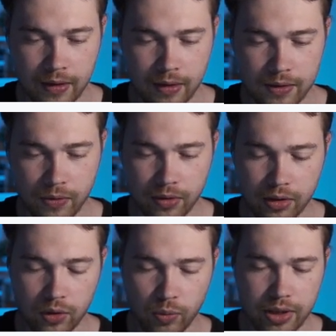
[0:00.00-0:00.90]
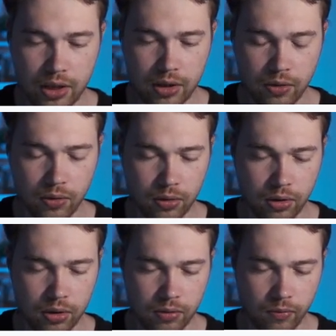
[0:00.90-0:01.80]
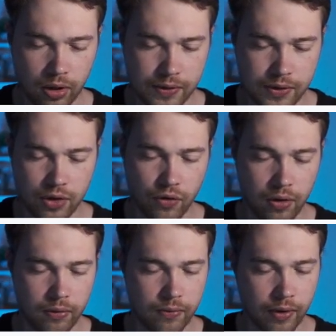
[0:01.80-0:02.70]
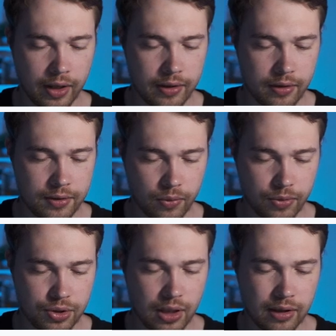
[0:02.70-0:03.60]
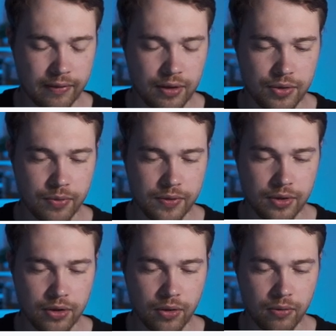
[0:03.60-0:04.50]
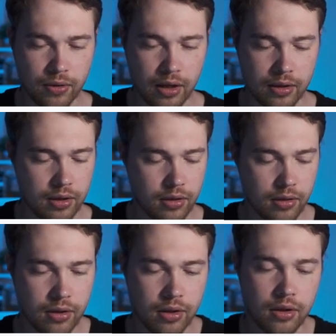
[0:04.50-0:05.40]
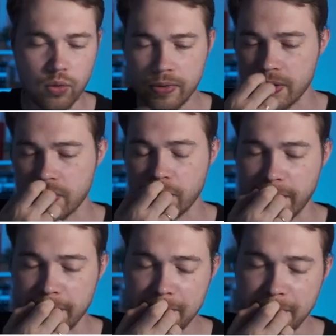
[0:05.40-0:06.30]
So we're gonna loop here on what, 0, right? So we should not finish with 0, and we're gonna loop here on 1.